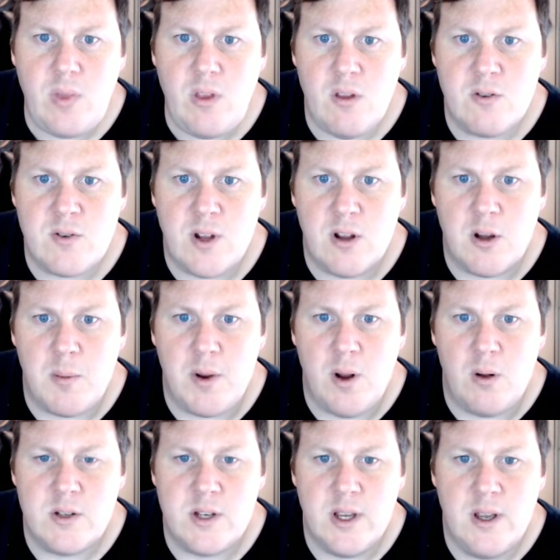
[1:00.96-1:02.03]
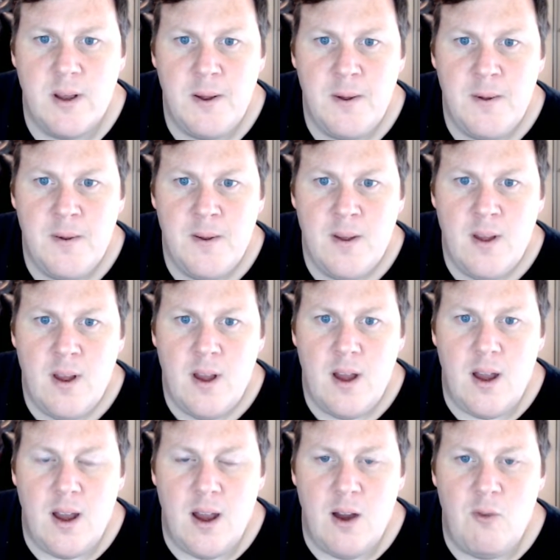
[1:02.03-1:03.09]
look at my notes here.
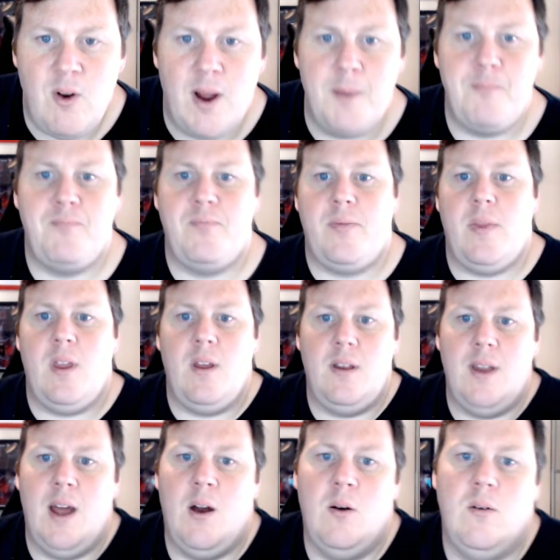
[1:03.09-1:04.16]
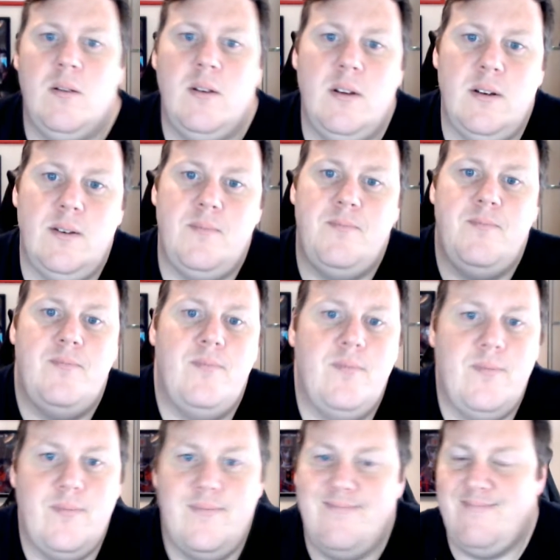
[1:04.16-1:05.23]
Right now,
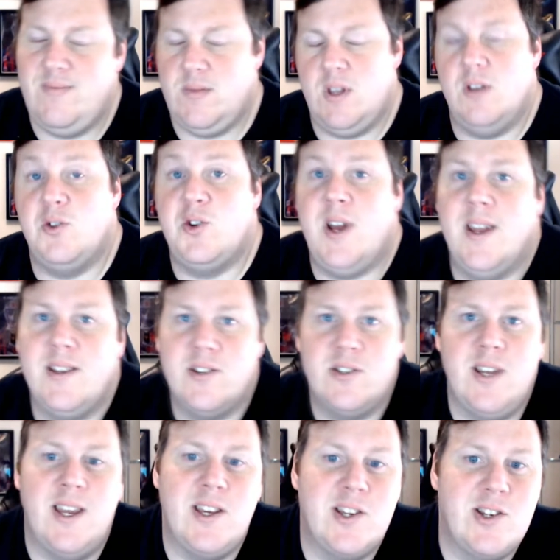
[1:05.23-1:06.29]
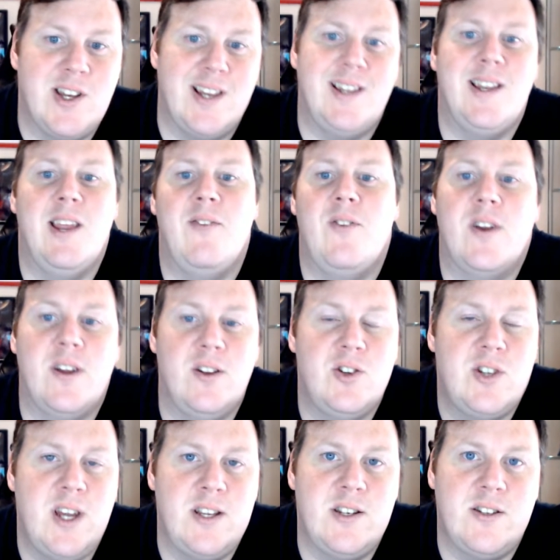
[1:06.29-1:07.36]
Giants say significant
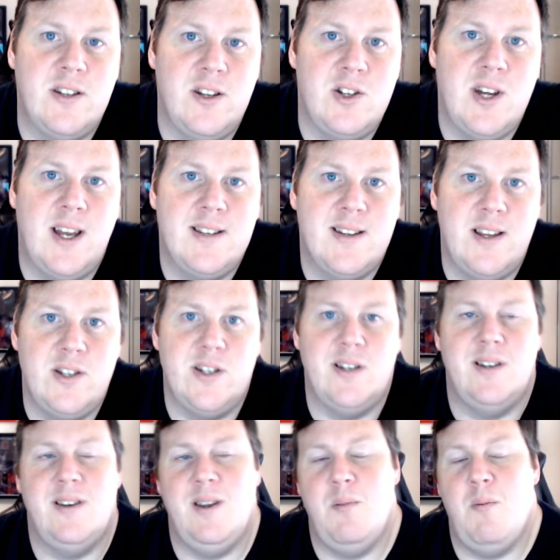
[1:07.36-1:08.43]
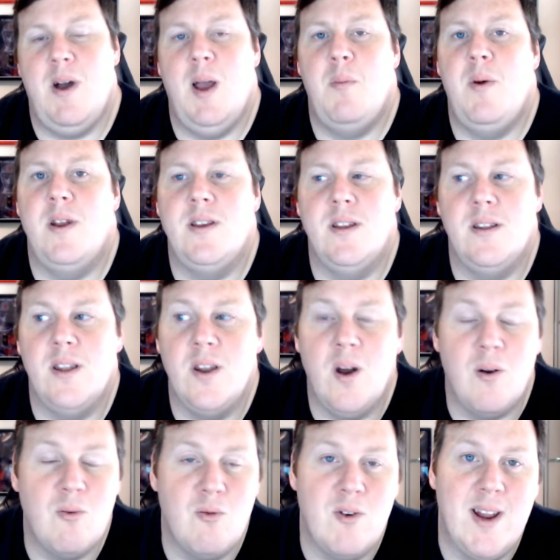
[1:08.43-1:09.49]
changes to the Giants engine. In my opinion, they're
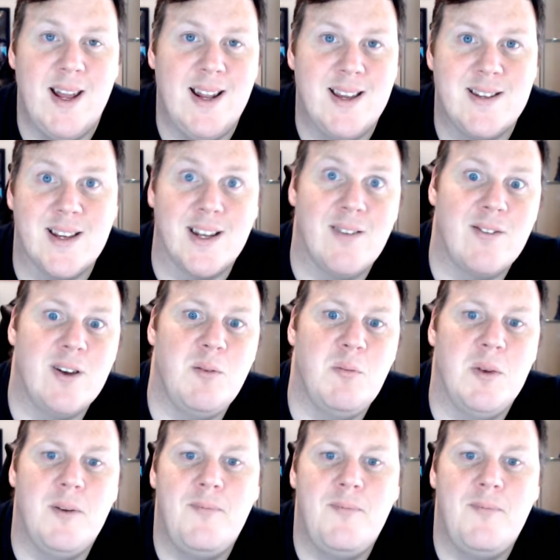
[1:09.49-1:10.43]
not really significant, but